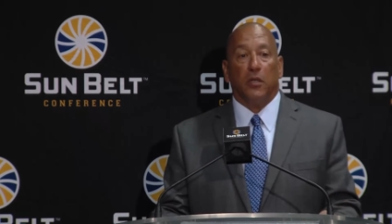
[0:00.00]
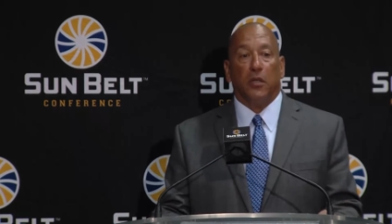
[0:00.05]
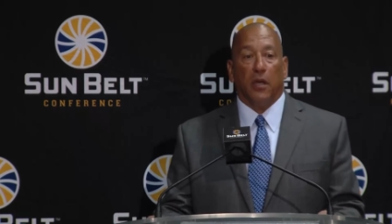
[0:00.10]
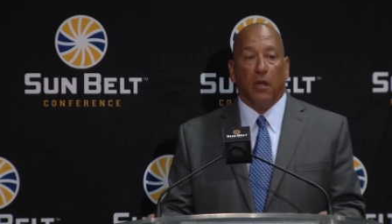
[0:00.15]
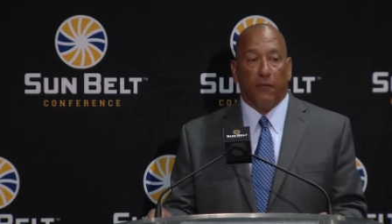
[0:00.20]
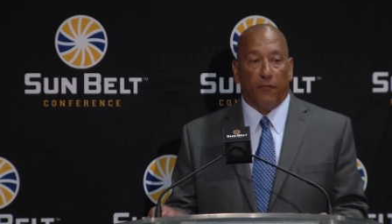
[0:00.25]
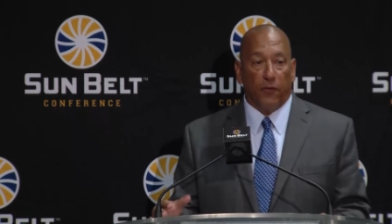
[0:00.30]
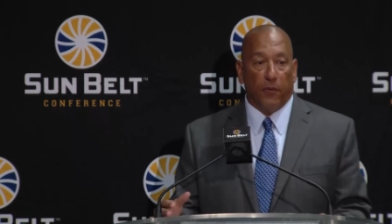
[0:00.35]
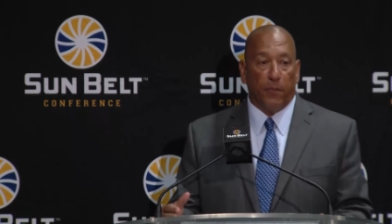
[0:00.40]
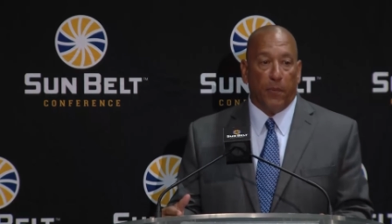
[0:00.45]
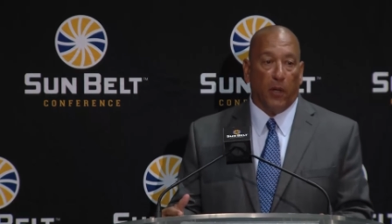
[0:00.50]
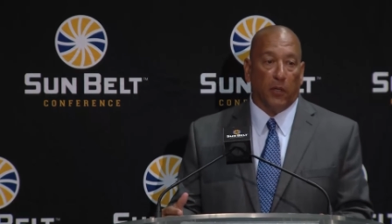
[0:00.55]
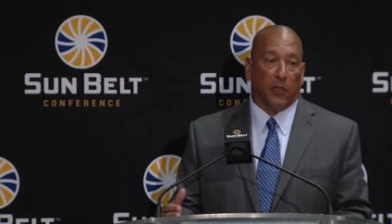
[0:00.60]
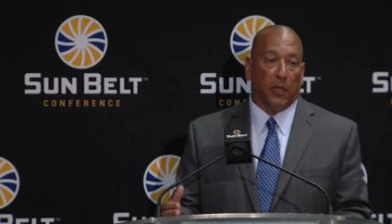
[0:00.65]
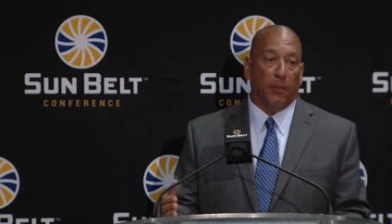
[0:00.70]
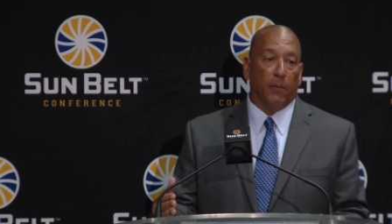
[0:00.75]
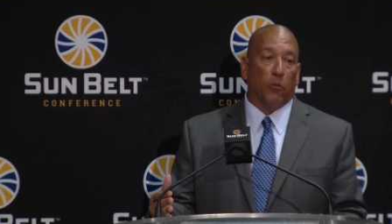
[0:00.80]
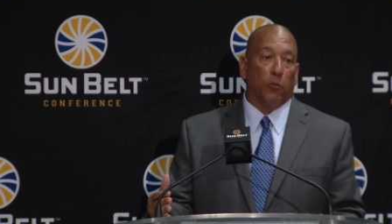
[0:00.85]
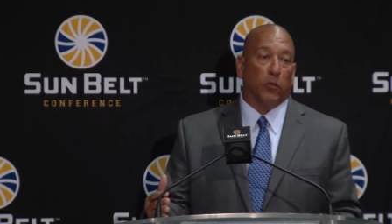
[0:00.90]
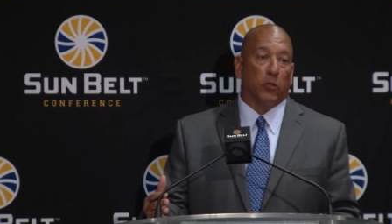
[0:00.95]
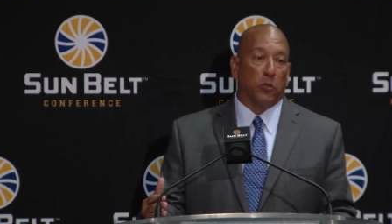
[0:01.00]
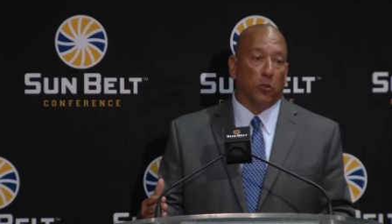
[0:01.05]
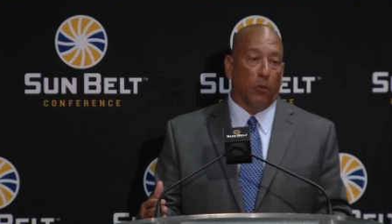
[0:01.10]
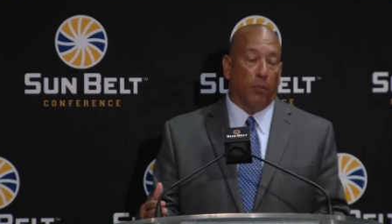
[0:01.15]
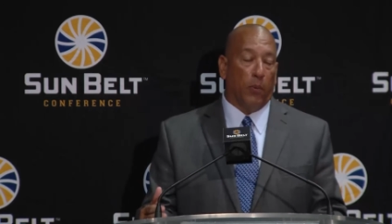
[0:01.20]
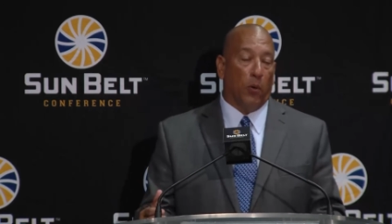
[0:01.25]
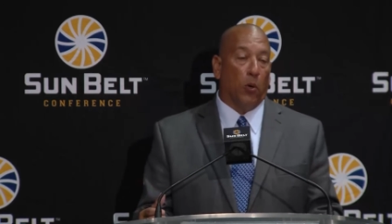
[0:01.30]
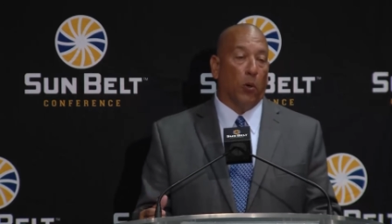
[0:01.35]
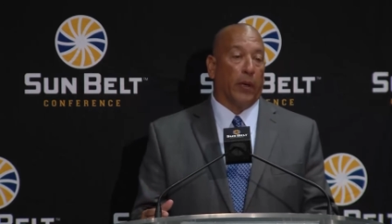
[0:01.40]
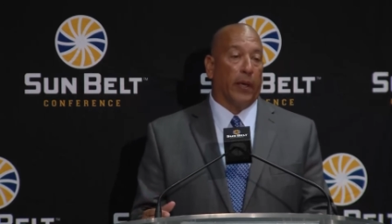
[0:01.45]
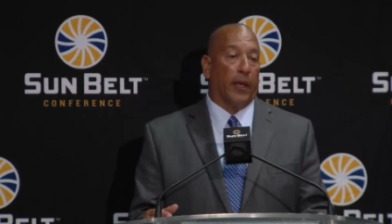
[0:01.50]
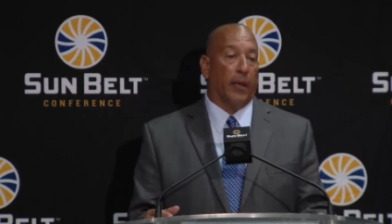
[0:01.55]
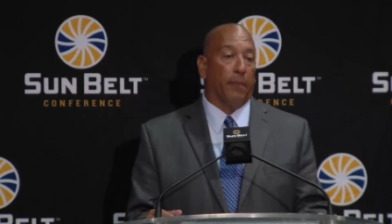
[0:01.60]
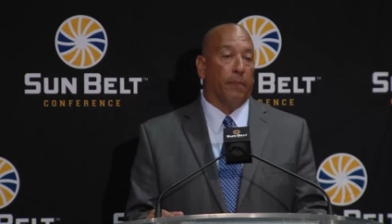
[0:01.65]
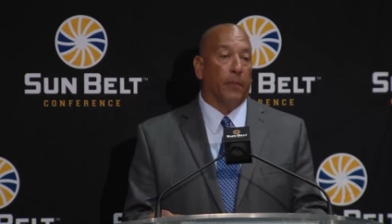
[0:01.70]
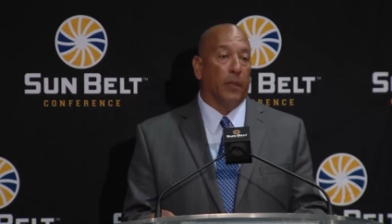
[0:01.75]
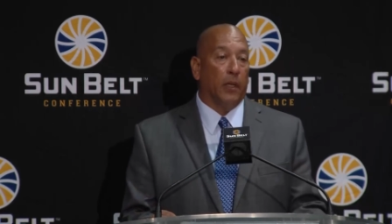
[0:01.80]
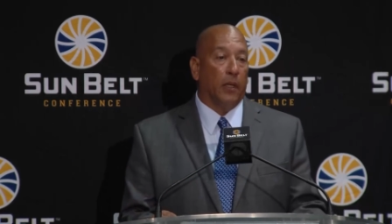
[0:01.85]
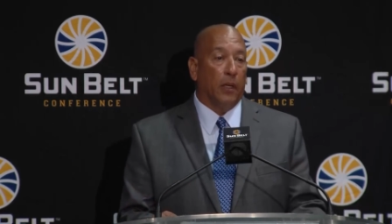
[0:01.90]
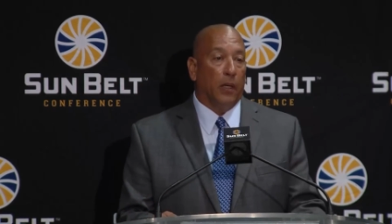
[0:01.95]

You got a football team that went to a bowl game.